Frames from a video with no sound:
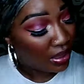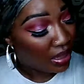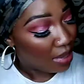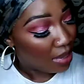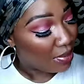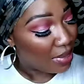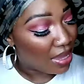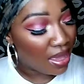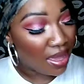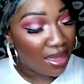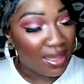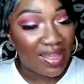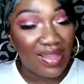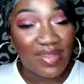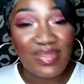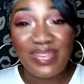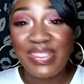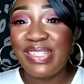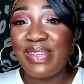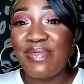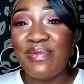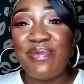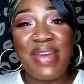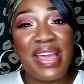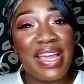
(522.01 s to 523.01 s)
I'm going to have
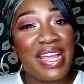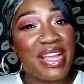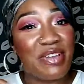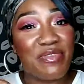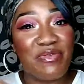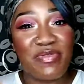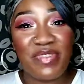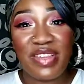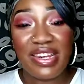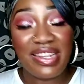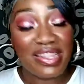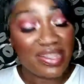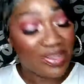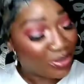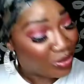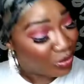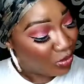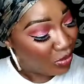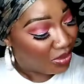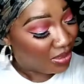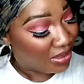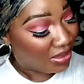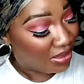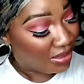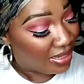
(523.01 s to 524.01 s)
to make a video
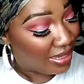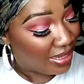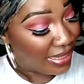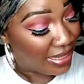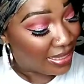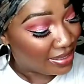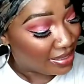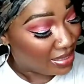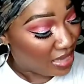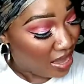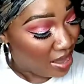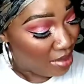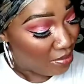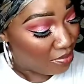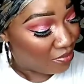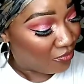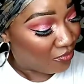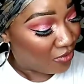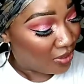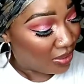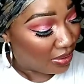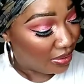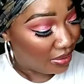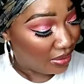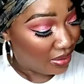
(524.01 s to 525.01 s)
doing a look because I'm
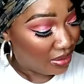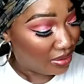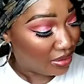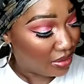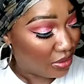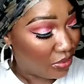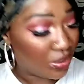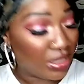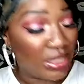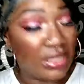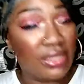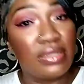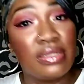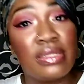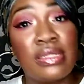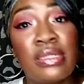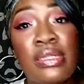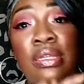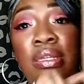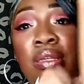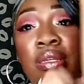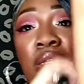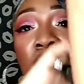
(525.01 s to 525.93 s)
feeling these greens.